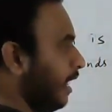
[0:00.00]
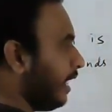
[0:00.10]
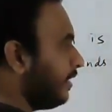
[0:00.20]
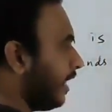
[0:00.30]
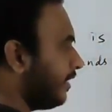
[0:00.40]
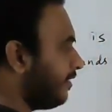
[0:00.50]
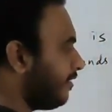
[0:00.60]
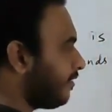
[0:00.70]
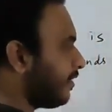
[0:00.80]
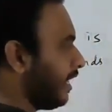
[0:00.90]
and the other
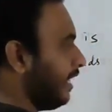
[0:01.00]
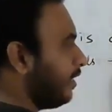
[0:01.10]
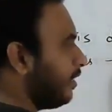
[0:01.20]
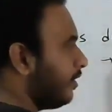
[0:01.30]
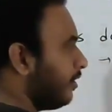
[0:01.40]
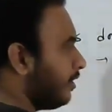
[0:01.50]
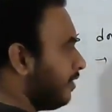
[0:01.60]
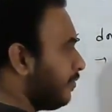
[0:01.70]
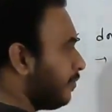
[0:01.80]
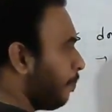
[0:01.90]
strand
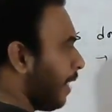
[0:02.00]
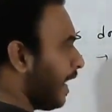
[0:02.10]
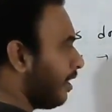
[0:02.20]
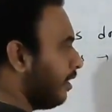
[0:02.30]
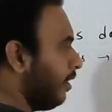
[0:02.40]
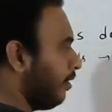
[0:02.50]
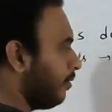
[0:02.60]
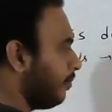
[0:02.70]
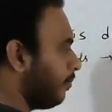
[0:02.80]
runs parallel.